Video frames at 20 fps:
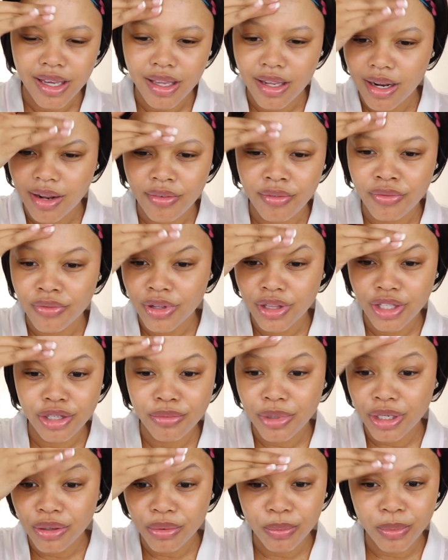And I really
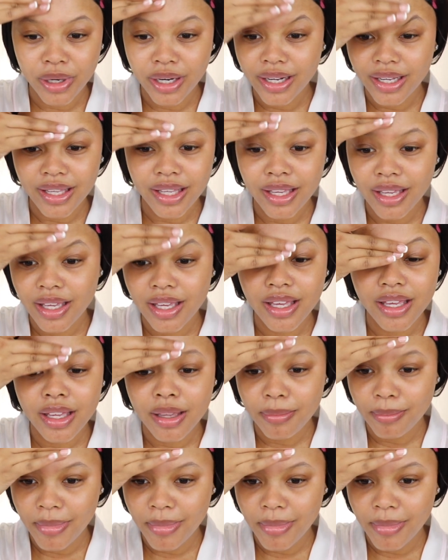wanna work it in